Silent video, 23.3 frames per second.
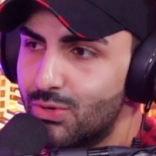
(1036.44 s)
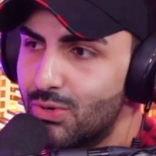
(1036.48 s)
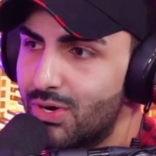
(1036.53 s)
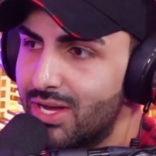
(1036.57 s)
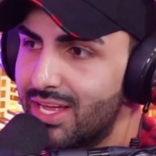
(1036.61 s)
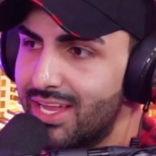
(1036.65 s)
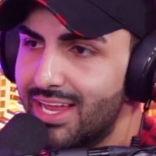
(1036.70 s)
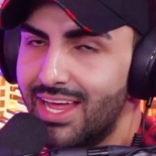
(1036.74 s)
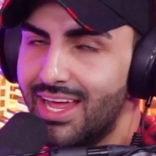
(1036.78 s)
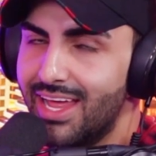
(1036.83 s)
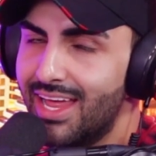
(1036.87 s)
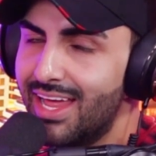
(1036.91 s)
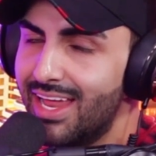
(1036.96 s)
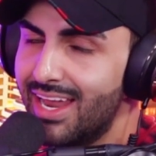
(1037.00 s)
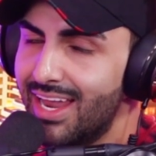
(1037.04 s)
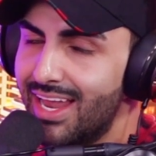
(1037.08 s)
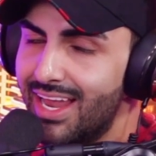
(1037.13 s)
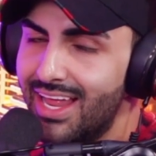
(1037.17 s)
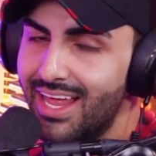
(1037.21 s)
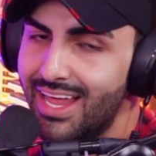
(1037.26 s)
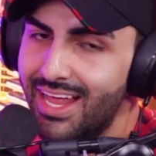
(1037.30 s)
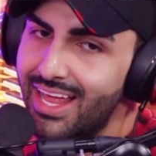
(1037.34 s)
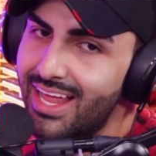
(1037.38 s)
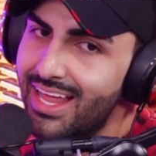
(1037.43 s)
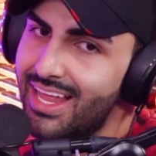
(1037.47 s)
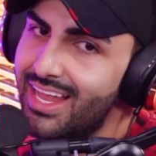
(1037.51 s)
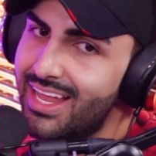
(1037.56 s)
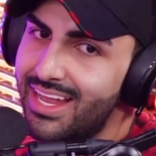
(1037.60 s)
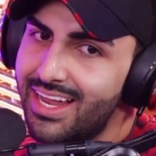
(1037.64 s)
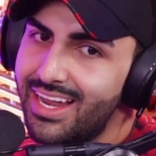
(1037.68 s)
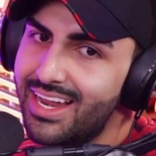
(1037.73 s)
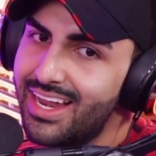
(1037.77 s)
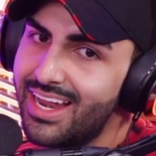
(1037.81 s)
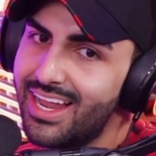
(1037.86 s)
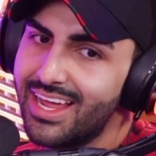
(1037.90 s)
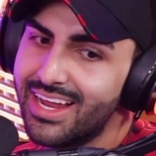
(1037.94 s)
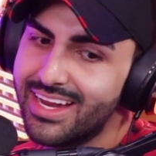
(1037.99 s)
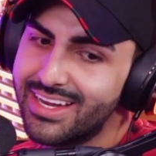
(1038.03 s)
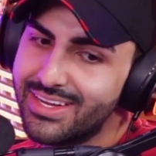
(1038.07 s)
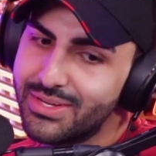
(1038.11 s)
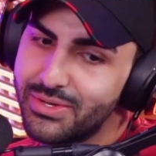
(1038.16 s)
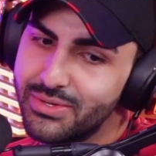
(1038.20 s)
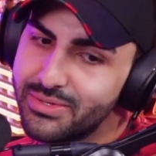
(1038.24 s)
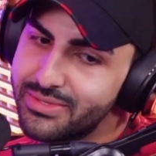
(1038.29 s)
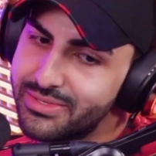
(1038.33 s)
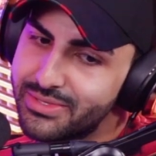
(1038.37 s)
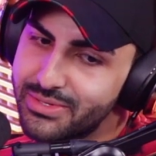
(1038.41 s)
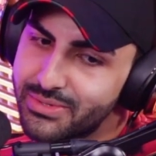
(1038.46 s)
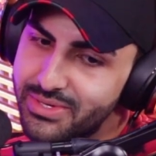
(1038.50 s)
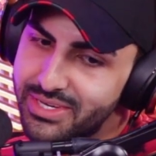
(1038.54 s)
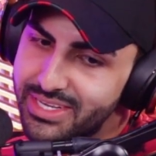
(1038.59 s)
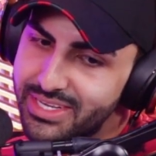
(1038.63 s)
Don't do it. Like, don't